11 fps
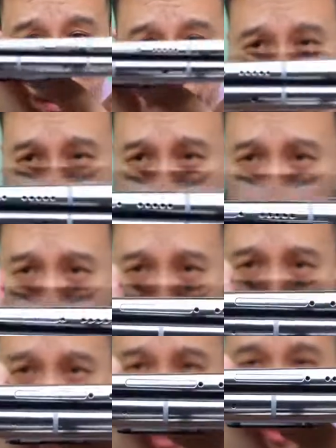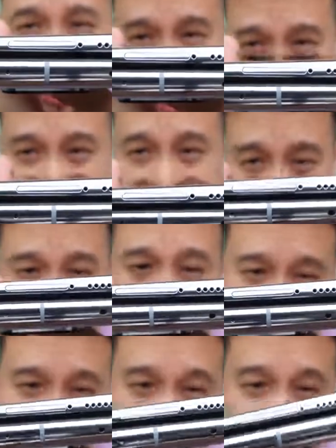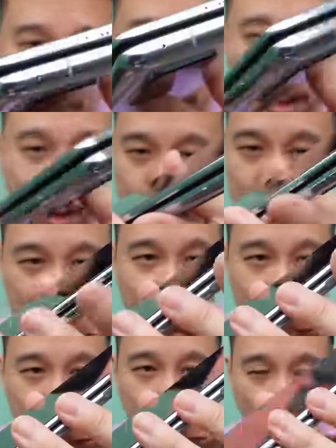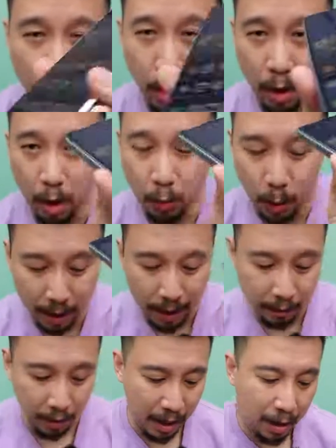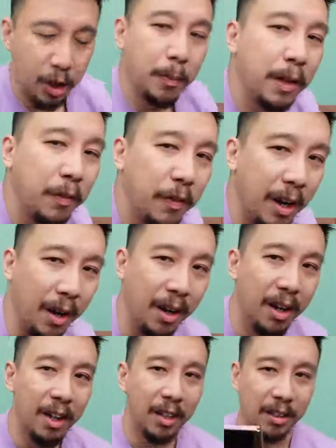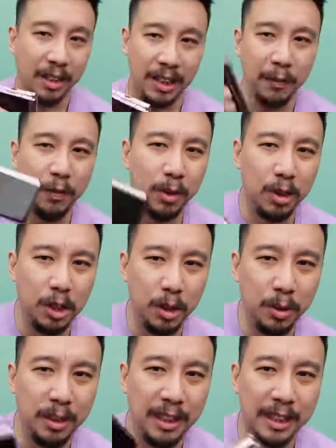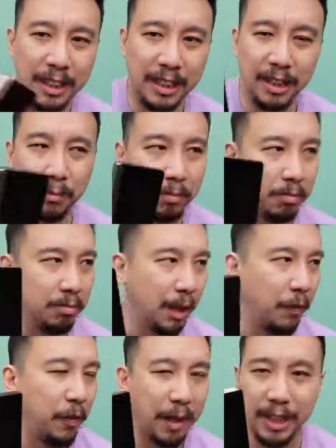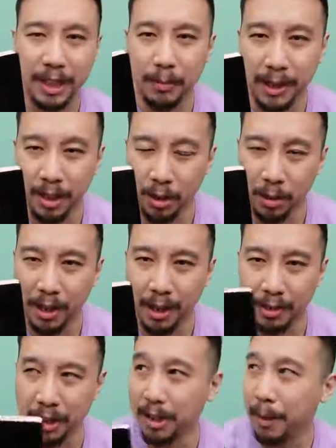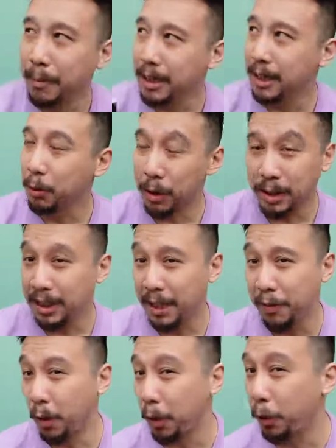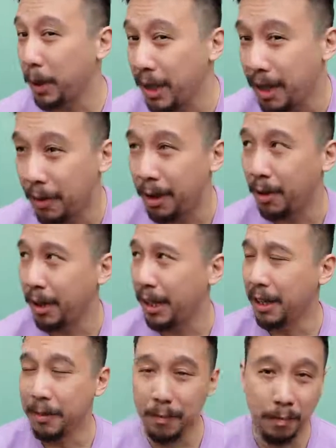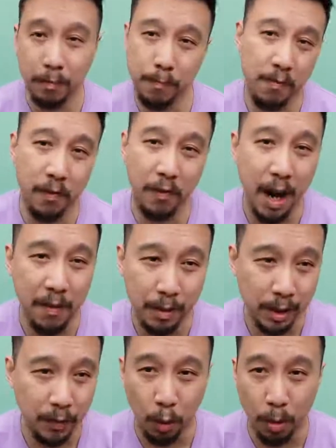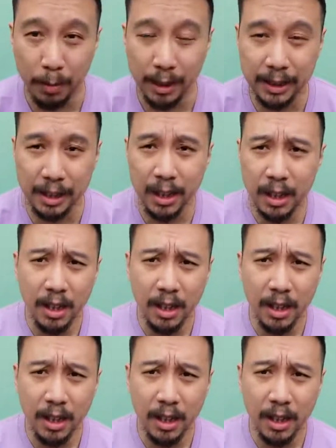impressed. This is the best damn foldable hardware ever. Now, to be fair, the Z Fold 2 is like five, six months old now. So that means when the Z Fold 3 come out in five months, four months,